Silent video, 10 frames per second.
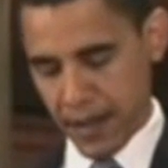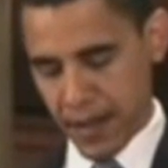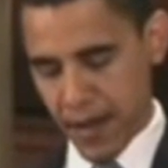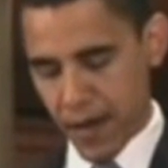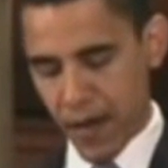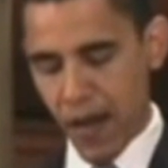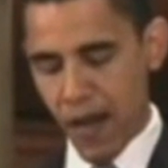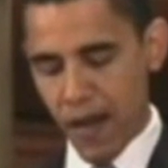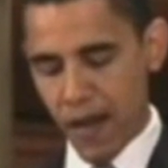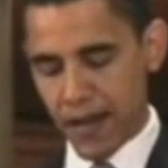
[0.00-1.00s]
Our
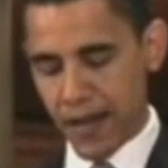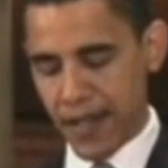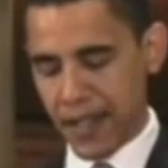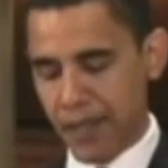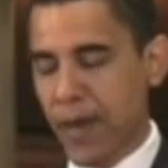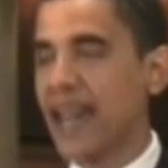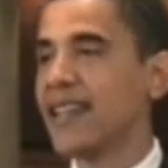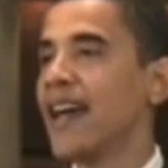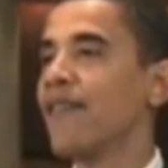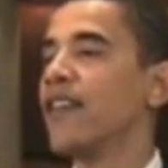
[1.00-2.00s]
law is by
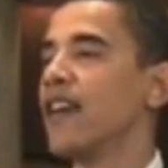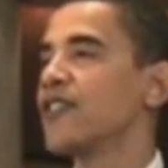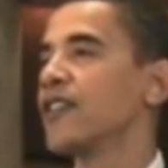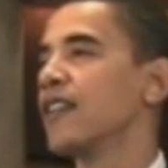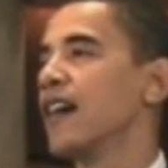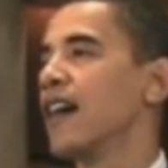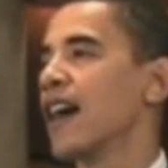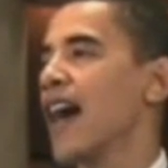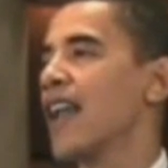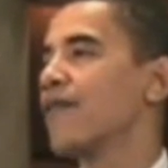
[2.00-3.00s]
definition a
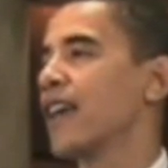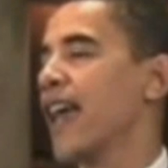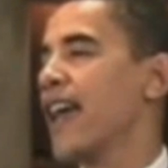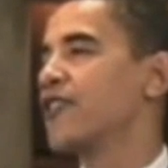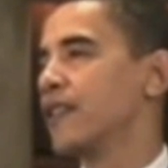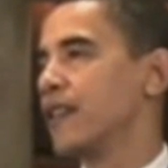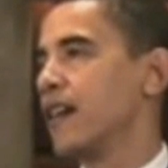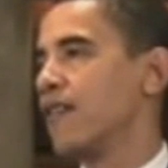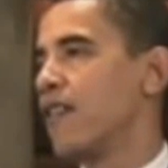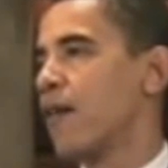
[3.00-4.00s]
codification
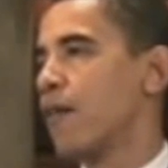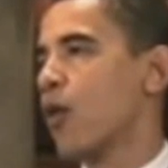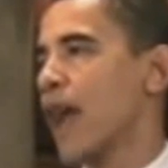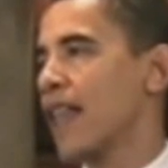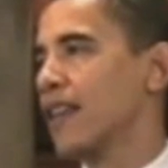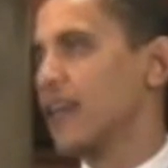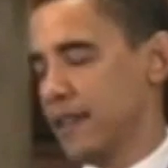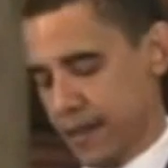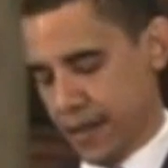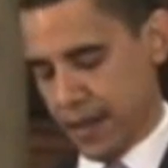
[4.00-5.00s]
of our morality,
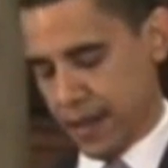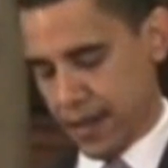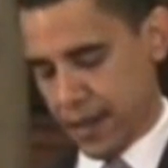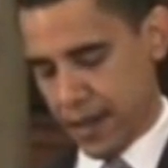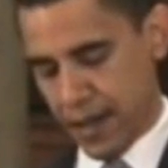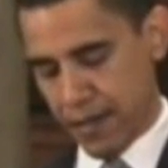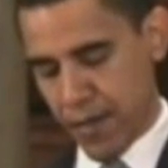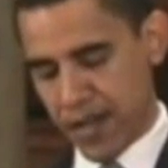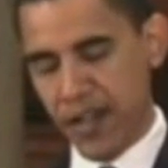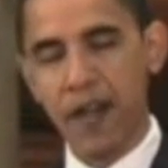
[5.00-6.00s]

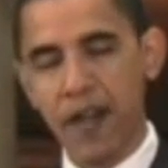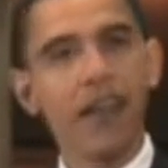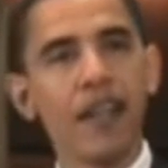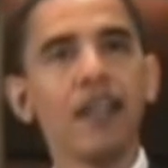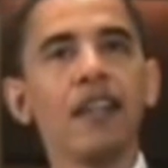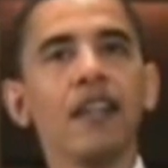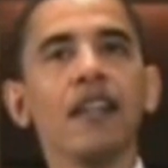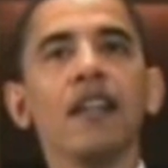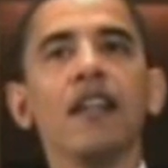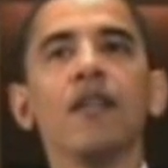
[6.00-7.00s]
much of it
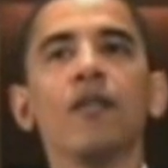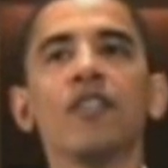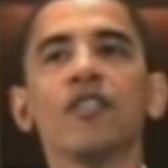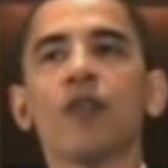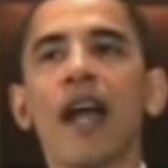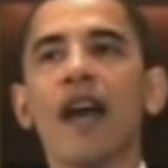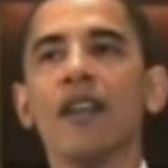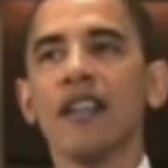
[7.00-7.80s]
which is grounded